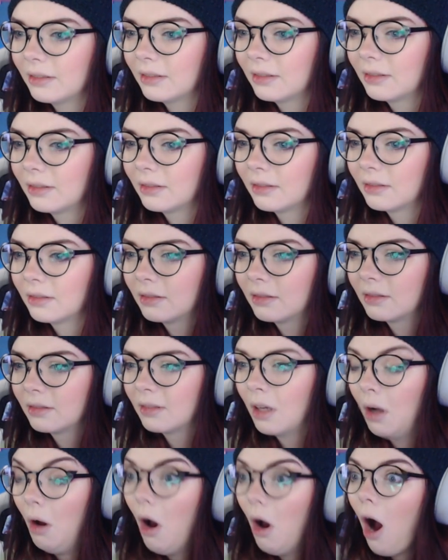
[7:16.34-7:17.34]

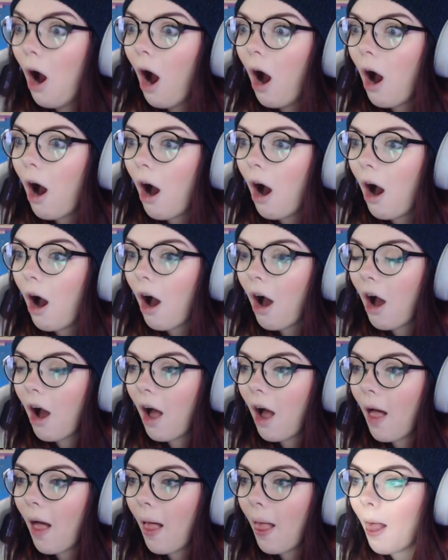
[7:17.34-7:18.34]

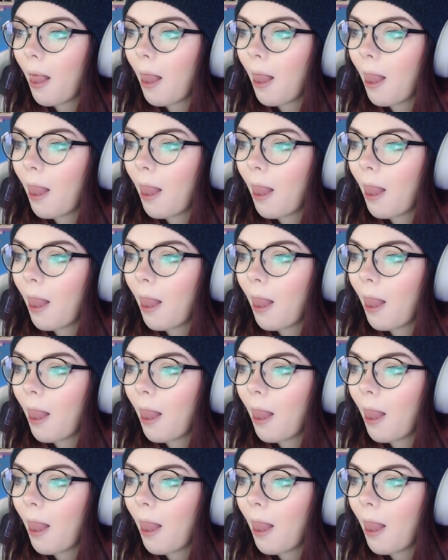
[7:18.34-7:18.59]
(no one is talking)